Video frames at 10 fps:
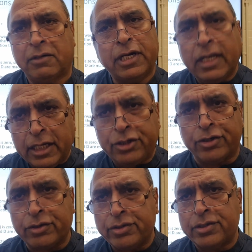
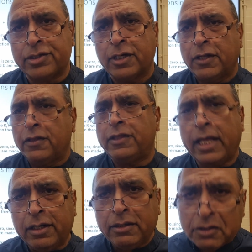collisions,
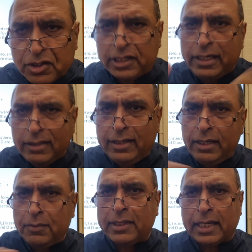then C and
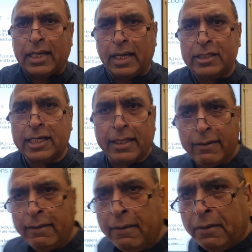D, when they collide
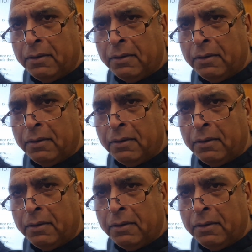together,